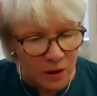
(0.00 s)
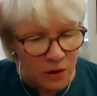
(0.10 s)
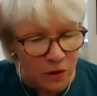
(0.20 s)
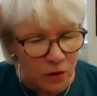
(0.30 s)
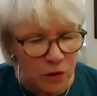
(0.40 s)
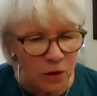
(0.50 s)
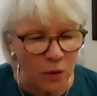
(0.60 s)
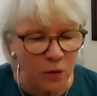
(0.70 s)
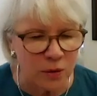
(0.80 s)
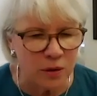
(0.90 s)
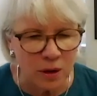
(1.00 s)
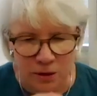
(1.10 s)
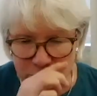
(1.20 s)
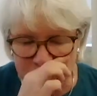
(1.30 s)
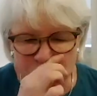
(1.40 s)
you know,
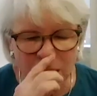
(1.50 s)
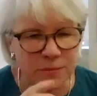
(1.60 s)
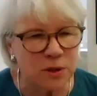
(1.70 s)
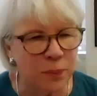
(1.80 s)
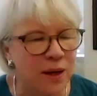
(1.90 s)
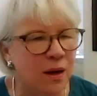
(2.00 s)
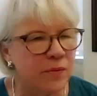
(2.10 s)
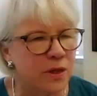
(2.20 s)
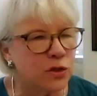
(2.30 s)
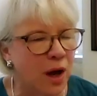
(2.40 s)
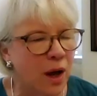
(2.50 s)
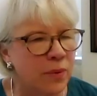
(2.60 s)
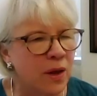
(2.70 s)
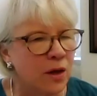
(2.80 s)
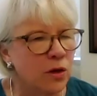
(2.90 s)
sometimes depending on the job,